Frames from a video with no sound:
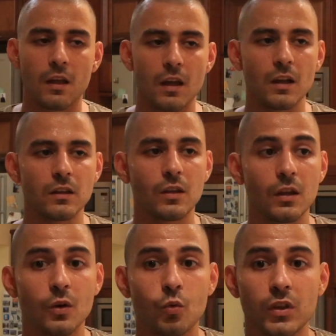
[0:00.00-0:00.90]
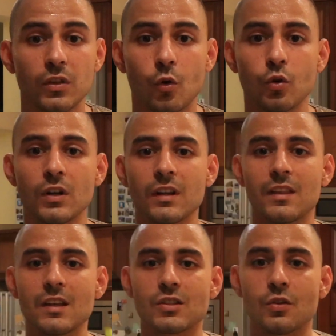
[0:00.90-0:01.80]
And with only
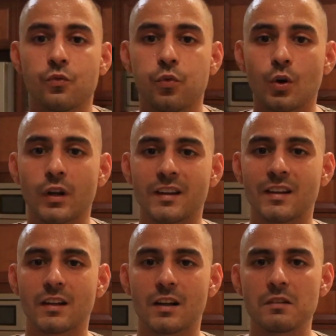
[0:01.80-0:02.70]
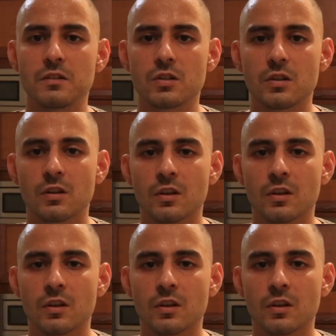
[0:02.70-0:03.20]
these 4 ingredients,